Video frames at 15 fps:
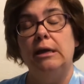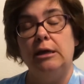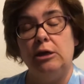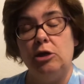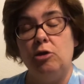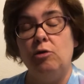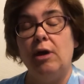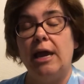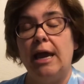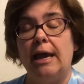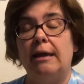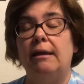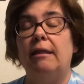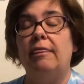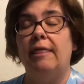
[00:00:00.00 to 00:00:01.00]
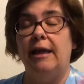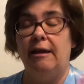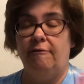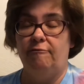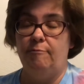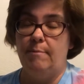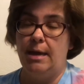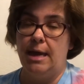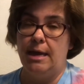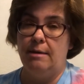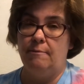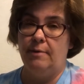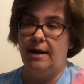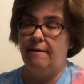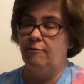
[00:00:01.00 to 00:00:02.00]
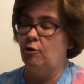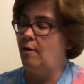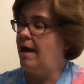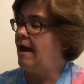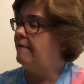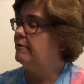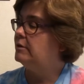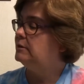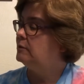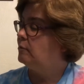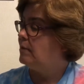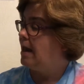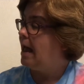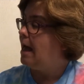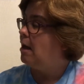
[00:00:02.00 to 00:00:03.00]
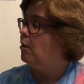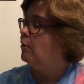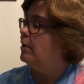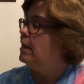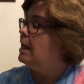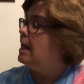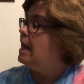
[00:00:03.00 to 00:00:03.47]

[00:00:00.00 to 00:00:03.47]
you can think of me whenever you have it. So now